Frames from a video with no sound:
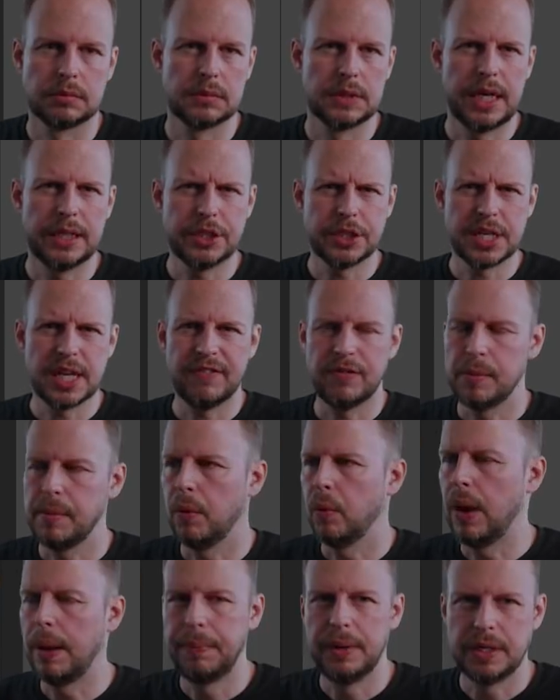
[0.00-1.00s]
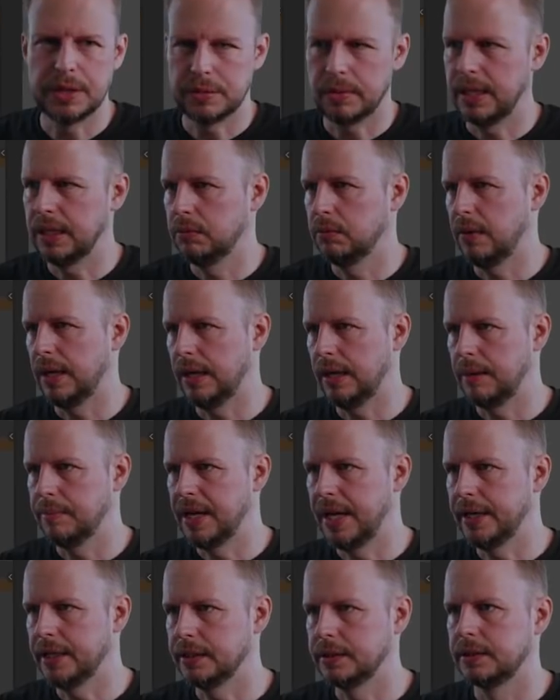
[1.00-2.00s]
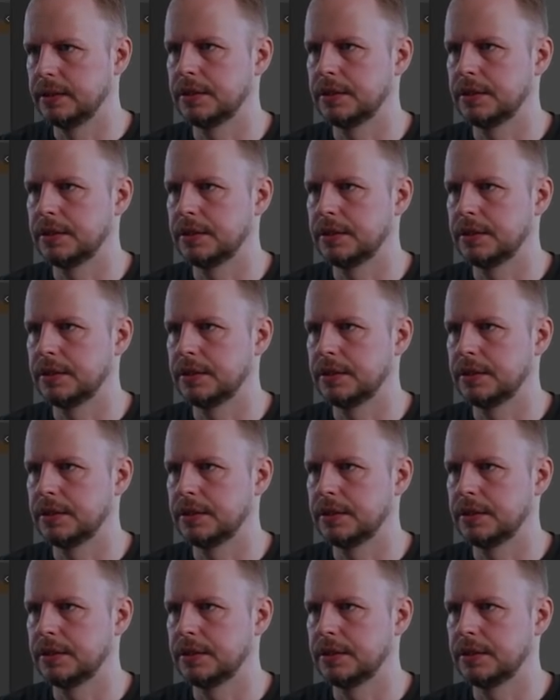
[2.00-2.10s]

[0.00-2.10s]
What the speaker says: I'll just give him a weapon as well while I'm at it.